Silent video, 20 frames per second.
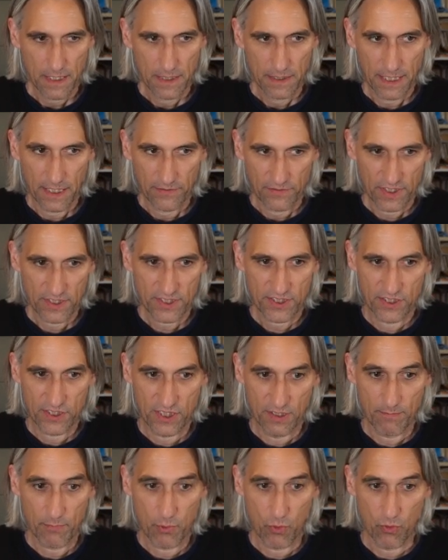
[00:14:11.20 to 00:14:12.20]
Now, this is
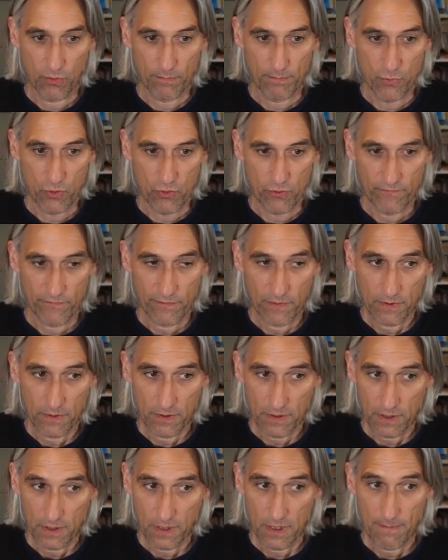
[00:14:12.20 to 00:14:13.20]
an important move.
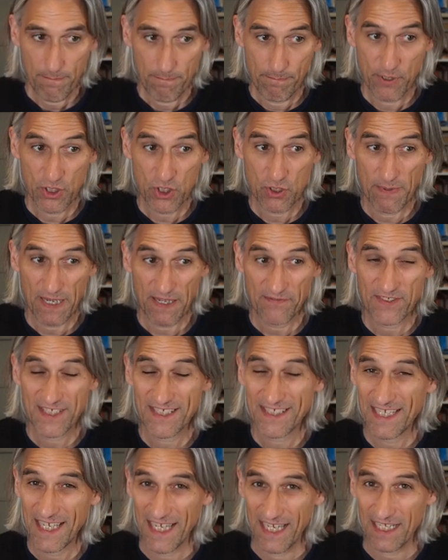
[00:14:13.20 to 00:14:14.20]
Bishop
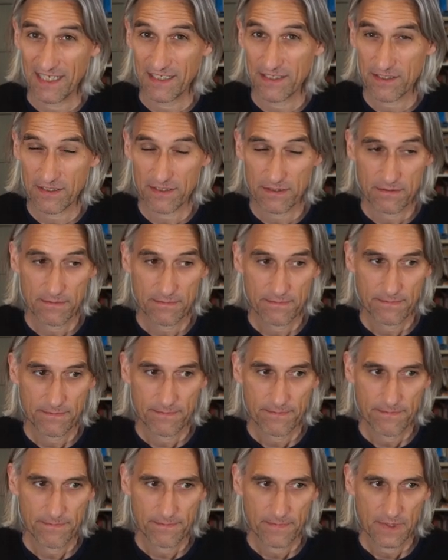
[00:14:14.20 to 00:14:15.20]
f6,
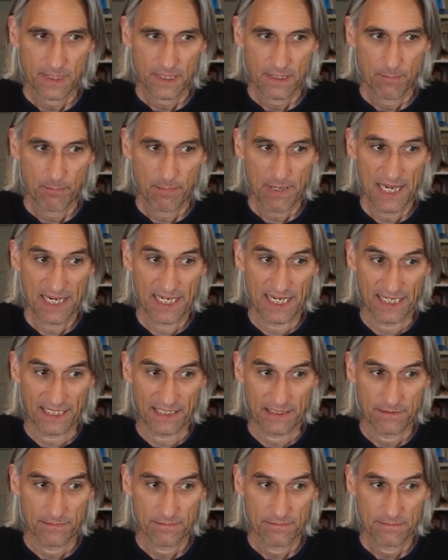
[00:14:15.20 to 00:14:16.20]

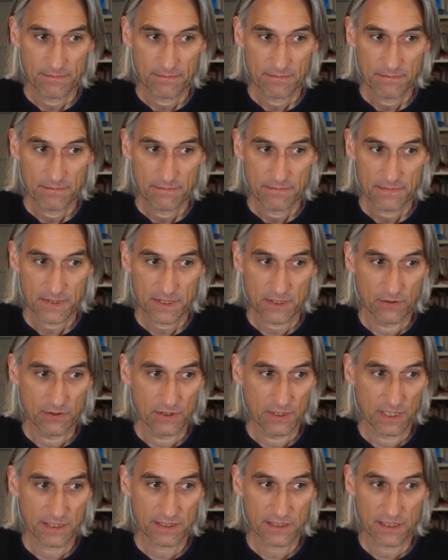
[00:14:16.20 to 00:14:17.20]
pinning. So
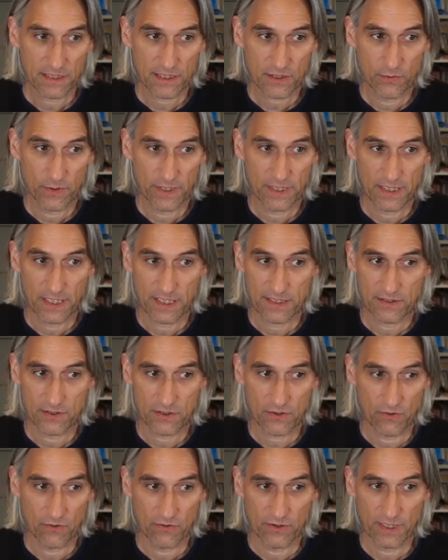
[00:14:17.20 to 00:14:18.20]
knight takes queen
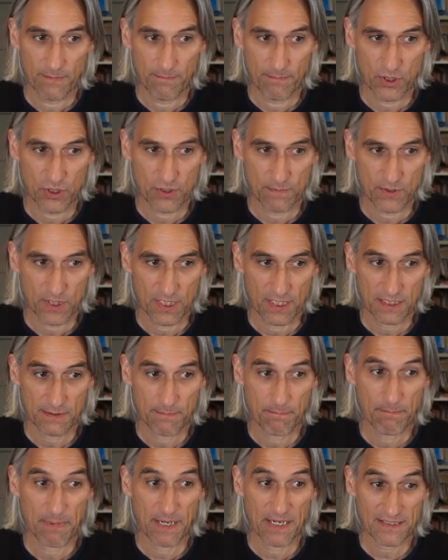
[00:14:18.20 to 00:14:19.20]
isn't on, then bishop takes.
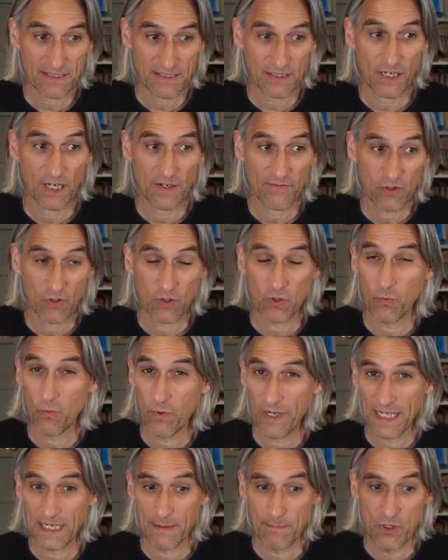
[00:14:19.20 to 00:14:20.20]
But I've got a
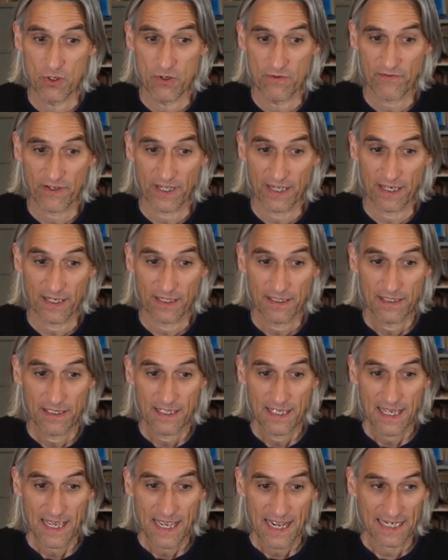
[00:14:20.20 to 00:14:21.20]
winning move here,
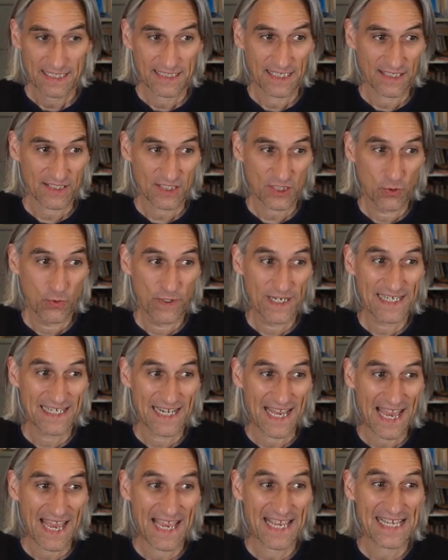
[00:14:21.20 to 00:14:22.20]
and that's
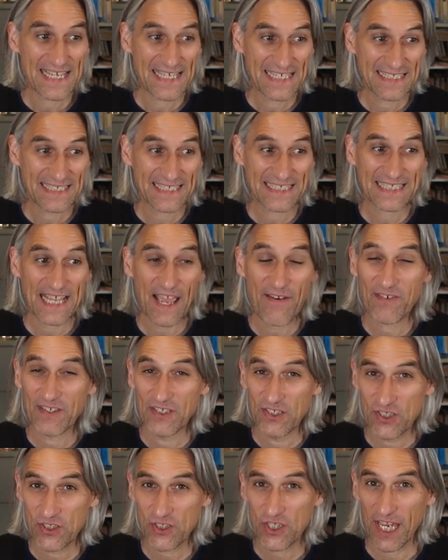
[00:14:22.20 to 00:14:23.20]
queen
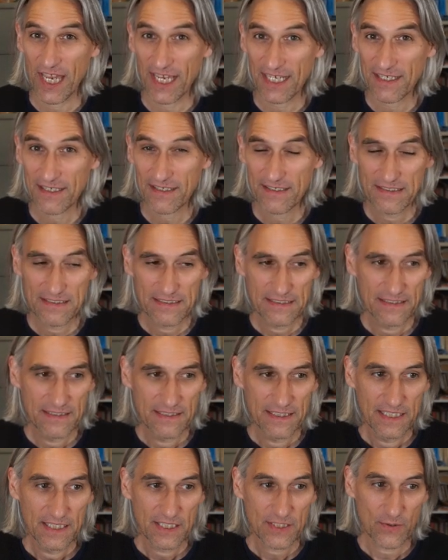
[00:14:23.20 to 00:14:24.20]
a7 check.
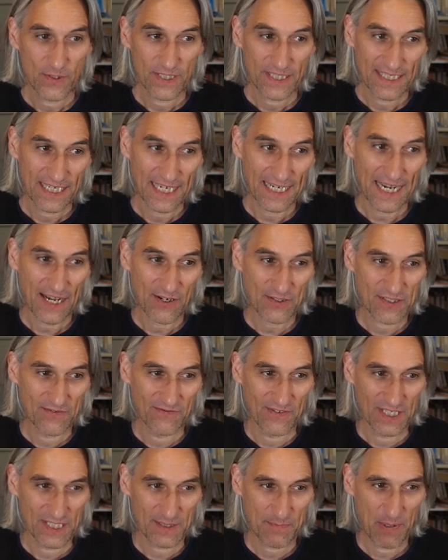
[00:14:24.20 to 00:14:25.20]
So I get out
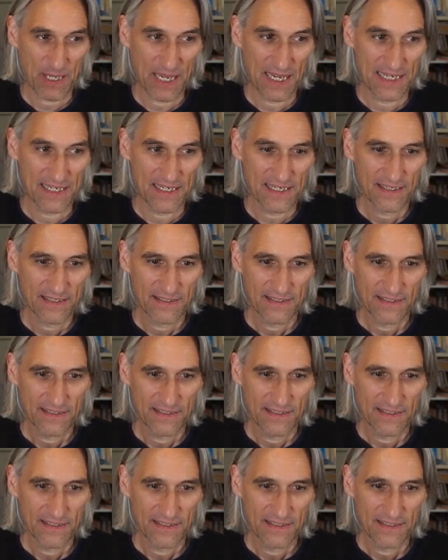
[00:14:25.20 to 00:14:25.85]
of this pin,